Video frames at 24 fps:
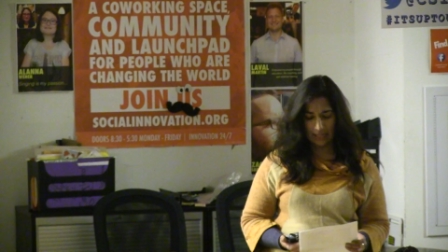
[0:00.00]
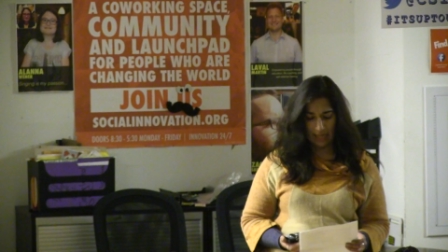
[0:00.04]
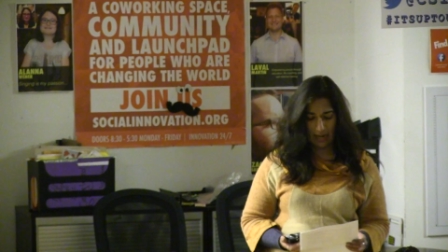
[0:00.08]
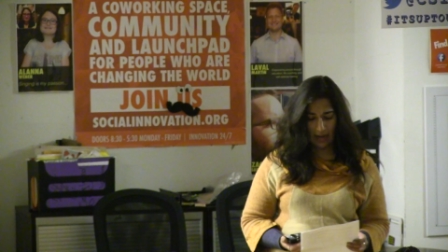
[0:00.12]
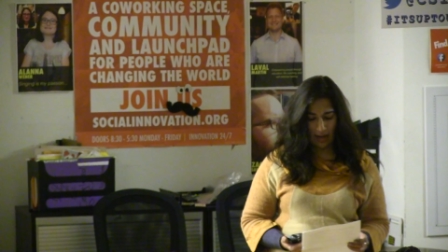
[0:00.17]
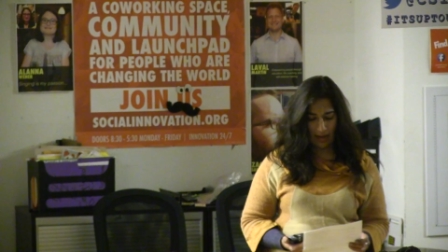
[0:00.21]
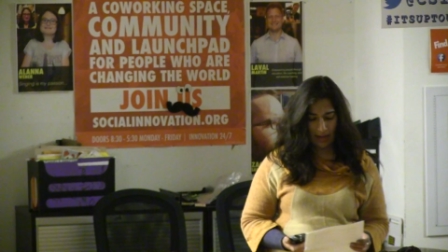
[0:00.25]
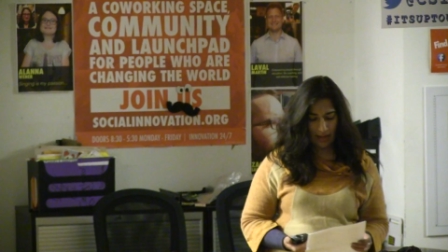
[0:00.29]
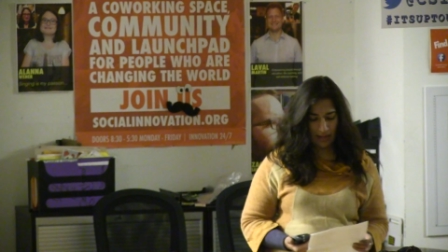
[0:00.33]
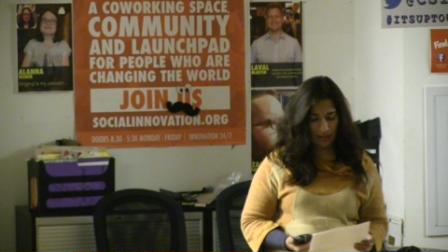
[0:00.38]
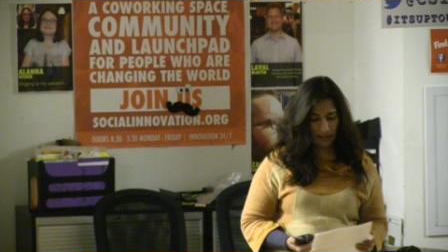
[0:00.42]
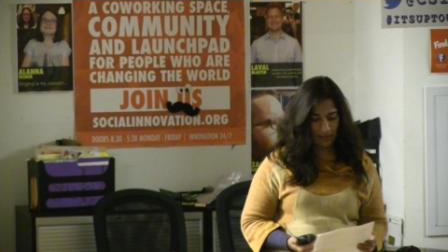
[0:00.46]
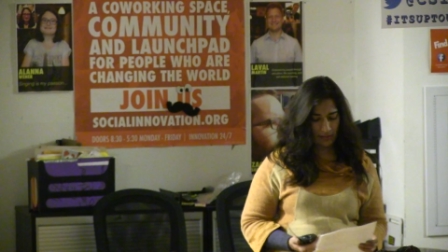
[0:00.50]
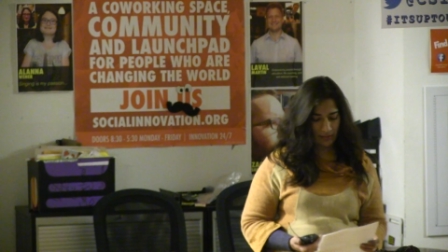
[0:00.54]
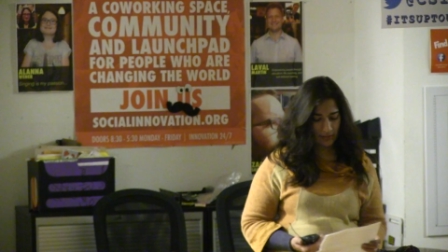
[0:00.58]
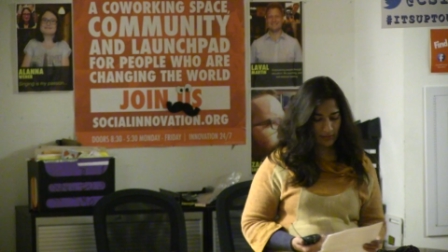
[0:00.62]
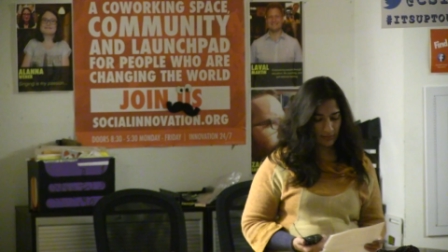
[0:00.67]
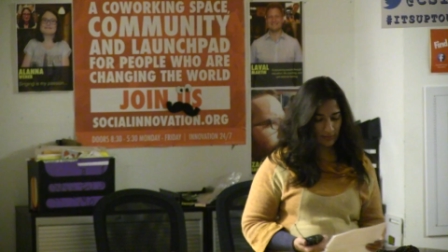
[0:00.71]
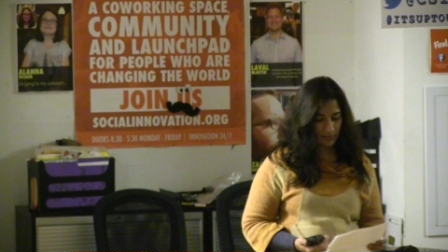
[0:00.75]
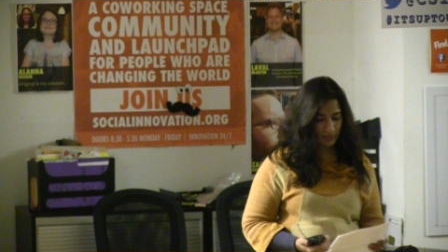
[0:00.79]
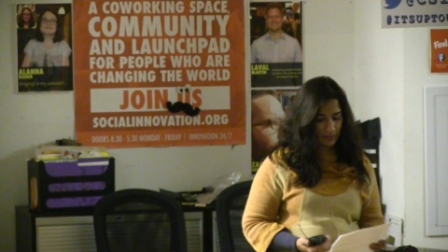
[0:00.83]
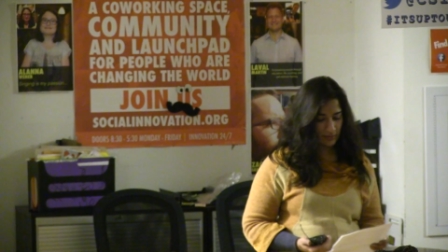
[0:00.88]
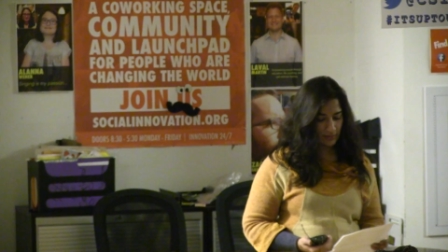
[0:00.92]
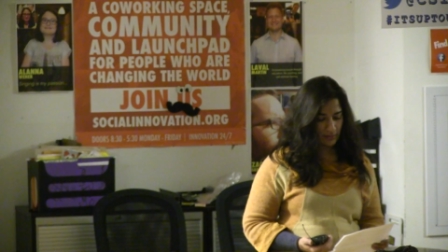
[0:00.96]
and I.
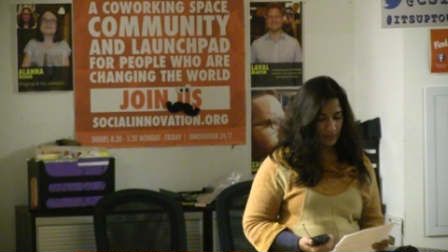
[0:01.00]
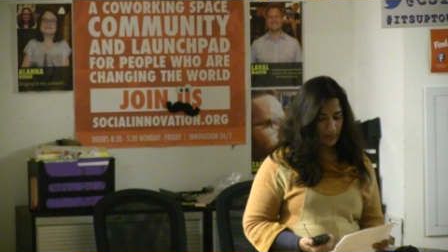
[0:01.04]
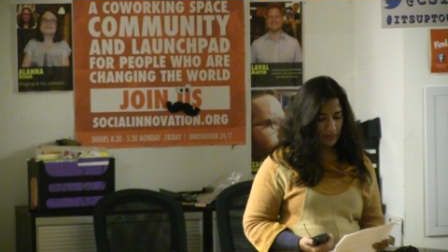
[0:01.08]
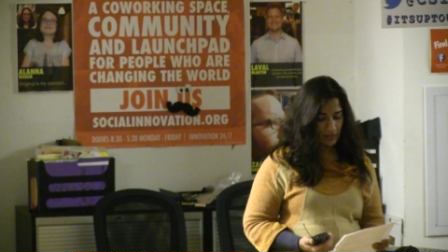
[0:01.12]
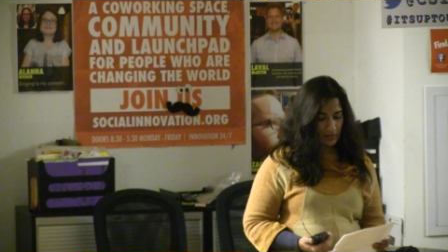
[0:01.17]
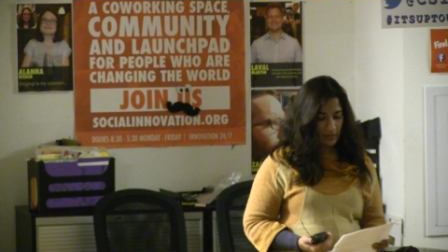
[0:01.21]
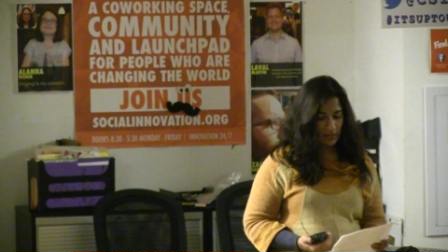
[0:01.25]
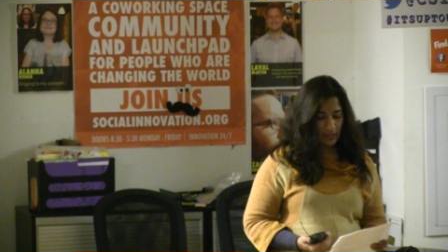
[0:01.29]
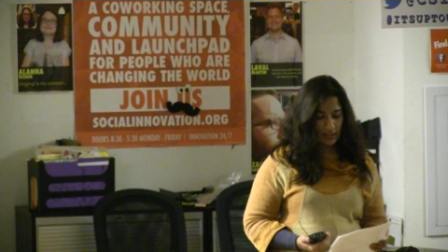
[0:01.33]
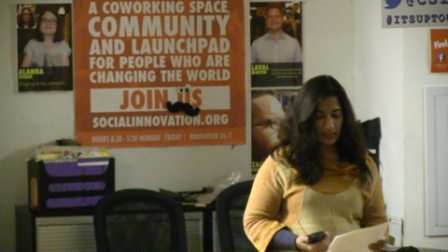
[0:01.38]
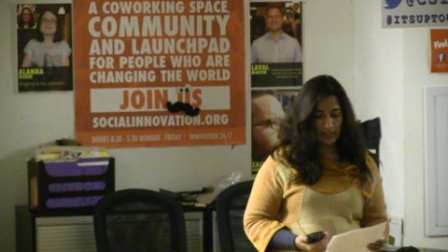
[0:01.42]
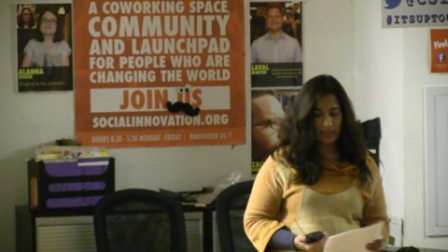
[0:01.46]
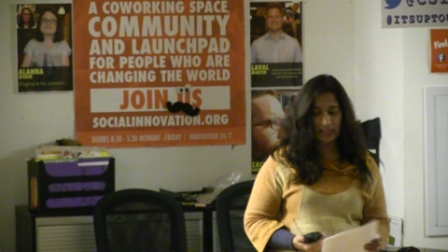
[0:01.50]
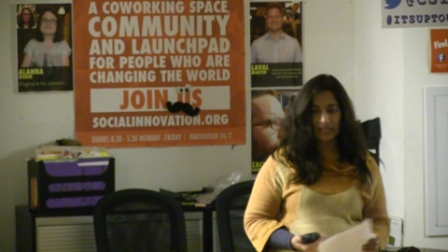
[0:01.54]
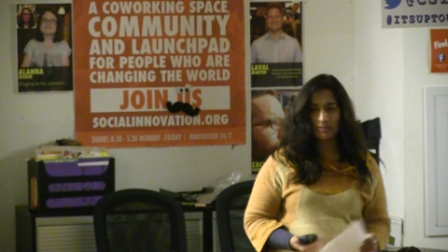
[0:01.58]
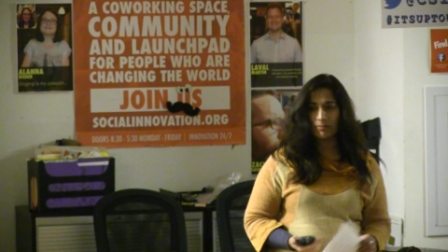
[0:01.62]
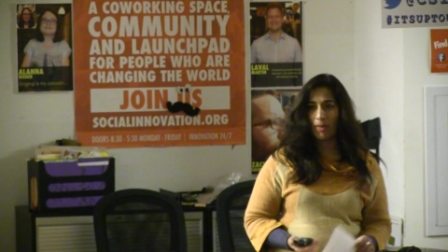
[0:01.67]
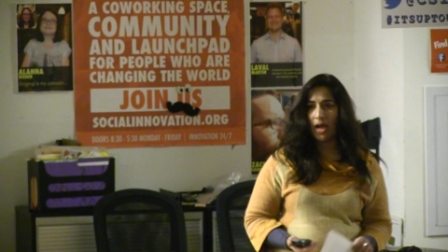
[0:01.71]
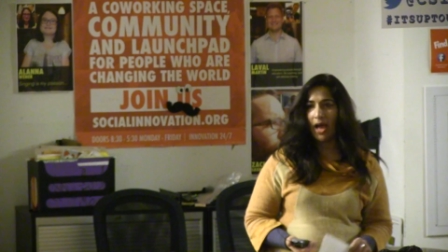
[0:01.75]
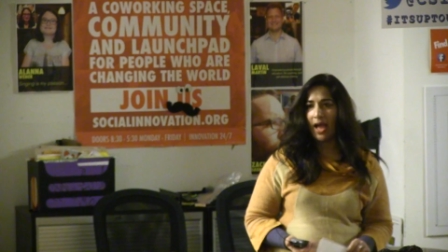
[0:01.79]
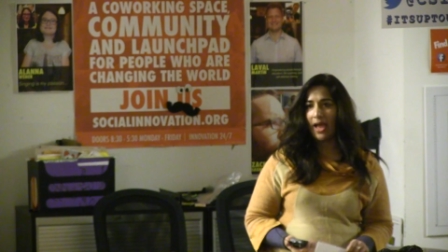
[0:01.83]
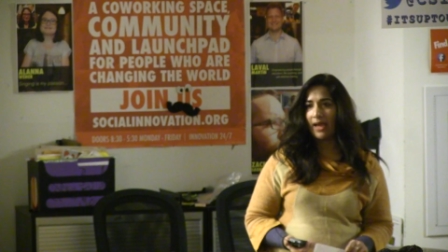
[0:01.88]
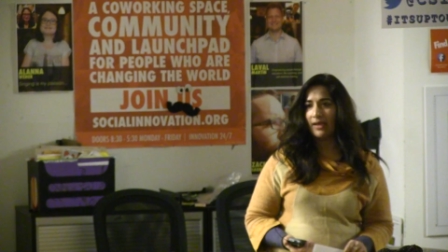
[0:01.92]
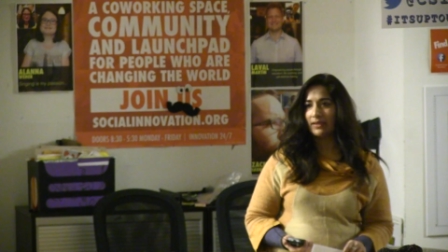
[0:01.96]
His
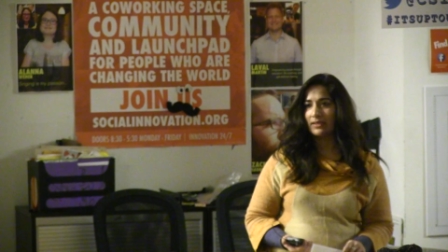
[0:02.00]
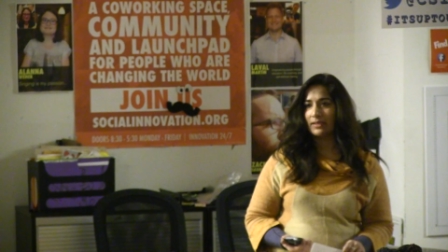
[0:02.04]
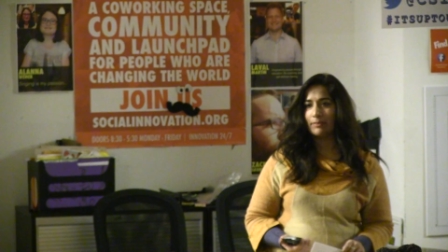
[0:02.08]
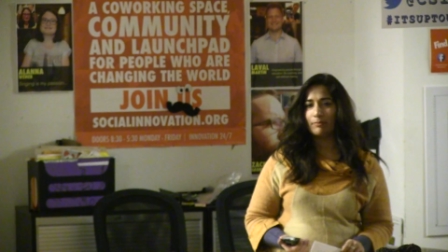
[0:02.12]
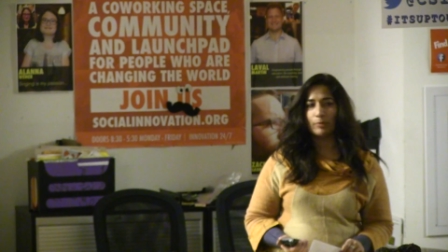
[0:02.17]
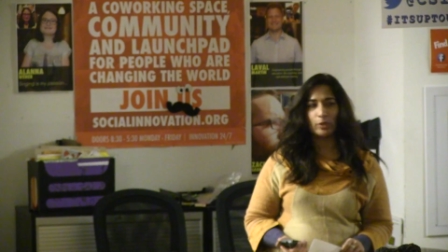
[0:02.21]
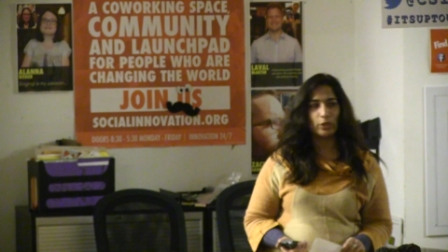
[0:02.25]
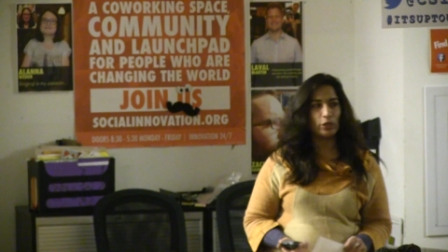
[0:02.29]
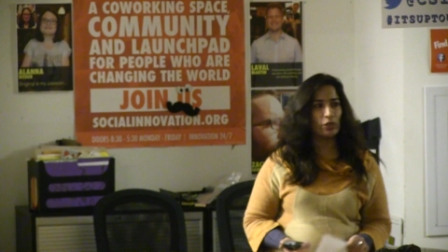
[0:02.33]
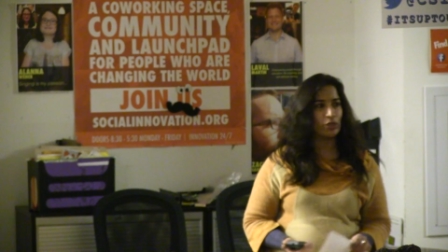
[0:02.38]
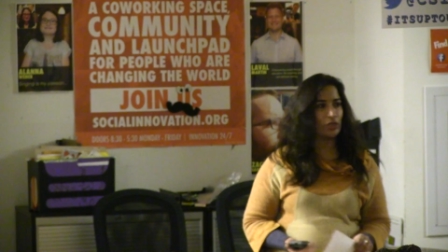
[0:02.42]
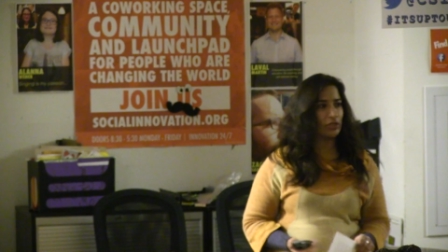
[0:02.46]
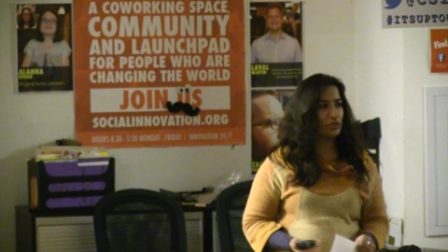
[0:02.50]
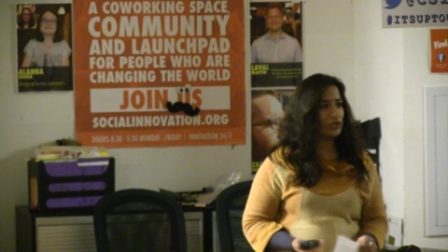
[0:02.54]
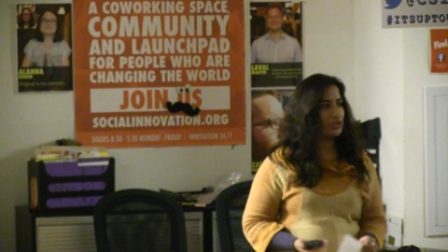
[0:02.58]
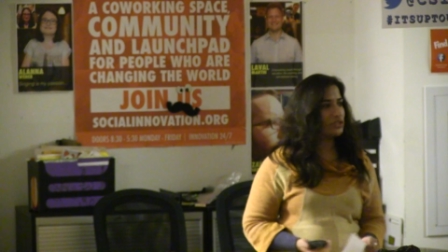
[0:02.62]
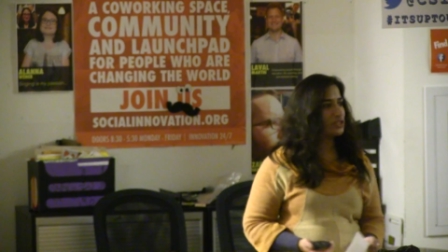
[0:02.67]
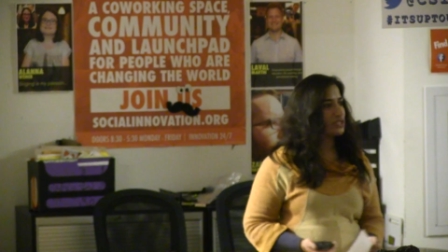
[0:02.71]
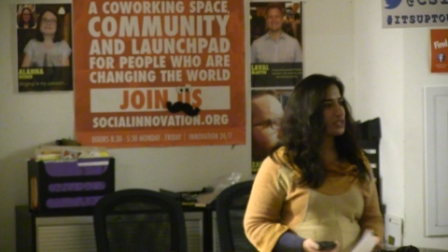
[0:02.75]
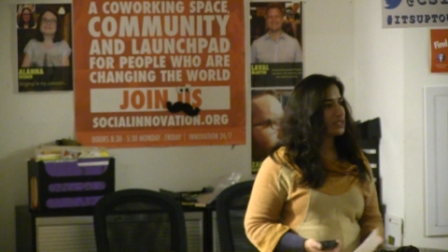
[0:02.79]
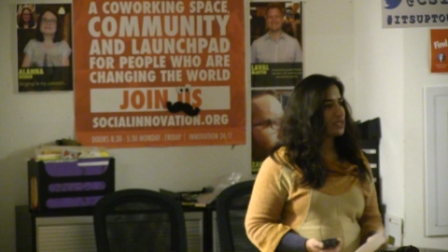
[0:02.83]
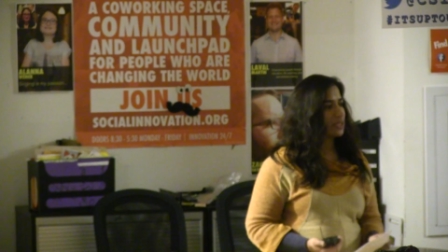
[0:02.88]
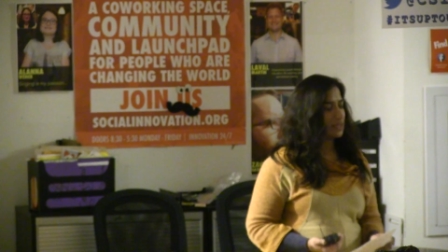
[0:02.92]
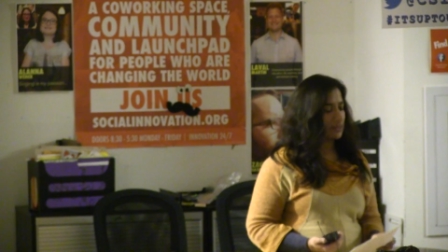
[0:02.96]
smile
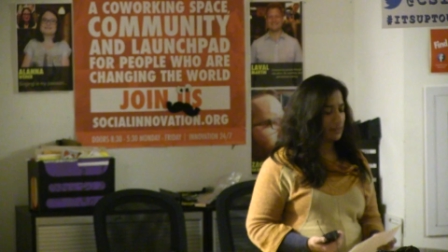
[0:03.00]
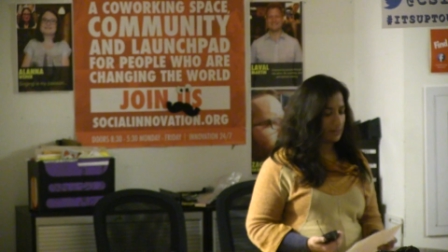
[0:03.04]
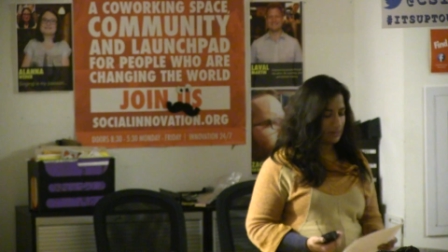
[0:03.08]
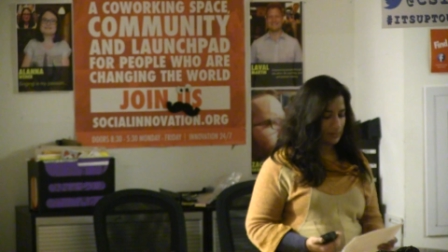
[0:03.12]
emerged